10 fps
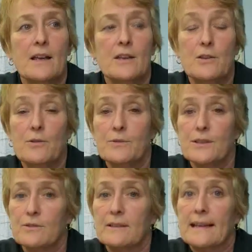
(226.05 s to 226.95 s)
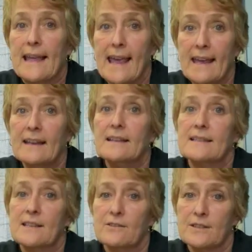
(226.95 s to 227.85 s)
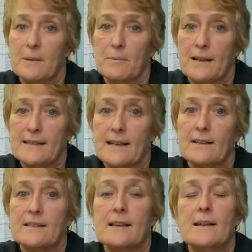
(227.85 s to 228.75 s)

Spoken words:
you certainly can consider someplace else.